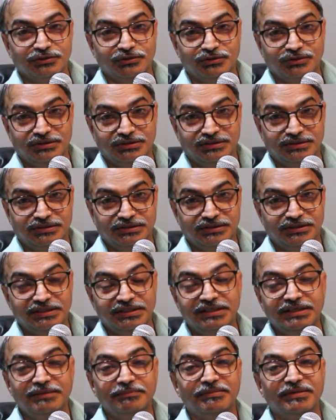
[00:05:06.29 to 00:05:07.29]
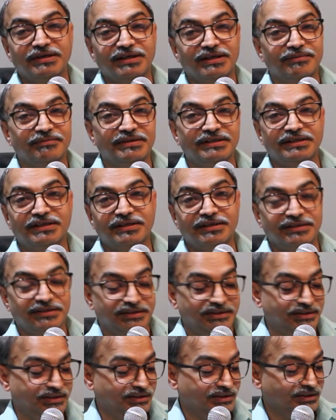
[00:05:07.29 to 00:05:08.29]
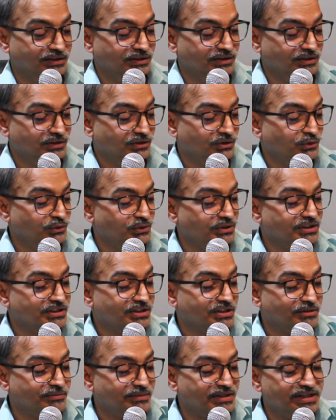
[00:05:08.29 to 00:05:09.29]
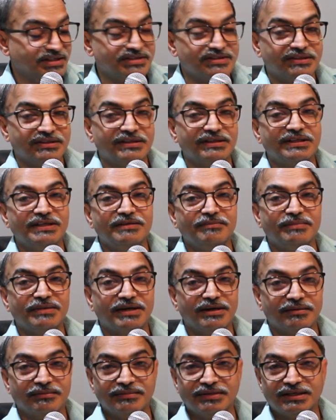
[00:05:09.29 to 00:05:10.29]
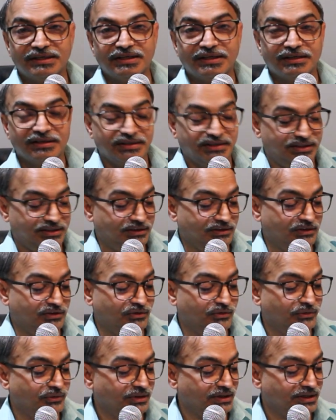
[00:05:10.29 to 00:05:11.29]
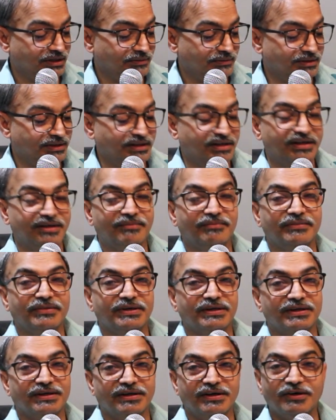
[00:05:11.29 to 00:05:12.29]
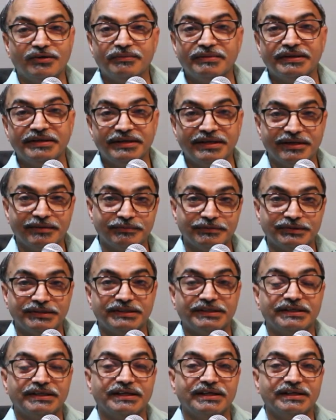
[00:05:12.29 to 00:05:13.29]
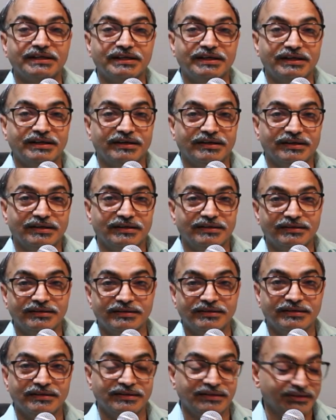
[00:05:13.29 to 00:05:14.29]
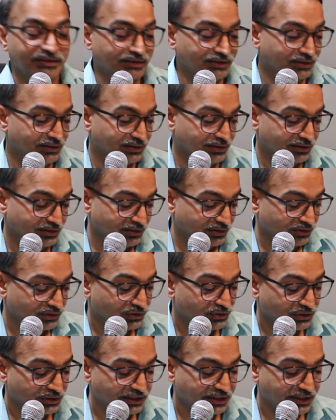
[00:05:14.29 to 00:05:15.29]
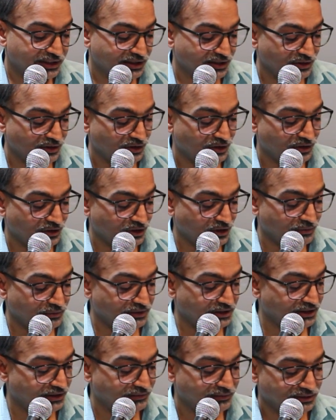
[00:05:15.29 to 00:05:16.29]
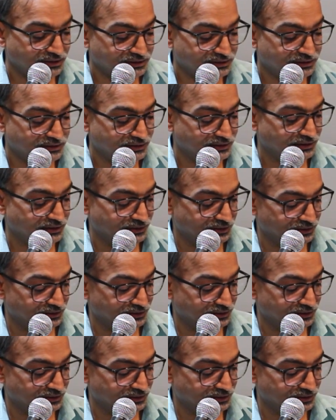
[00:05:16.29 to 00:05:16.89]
So 3 parameter, you just match 3 parameter and you have the number how many amps it can handle. So there are lot of tables.